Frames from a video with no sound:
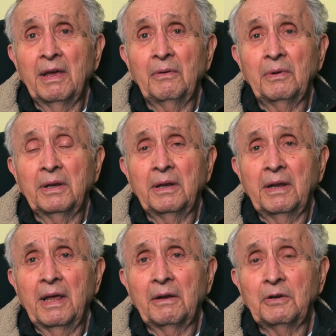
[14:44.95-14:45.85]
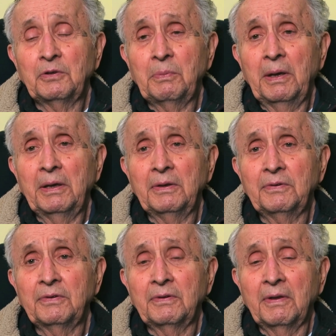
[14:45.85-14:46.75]
that went into outer
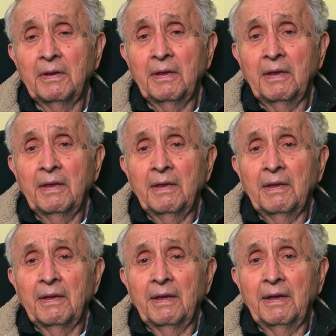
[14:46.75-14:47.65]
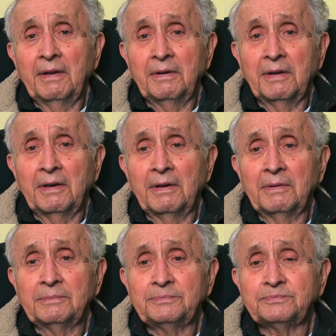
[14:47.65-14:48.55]
space,
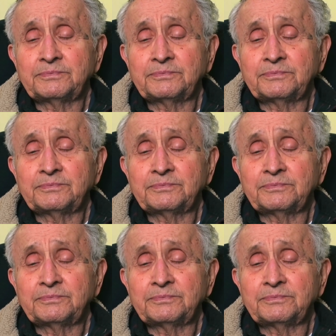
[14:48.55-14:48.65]
and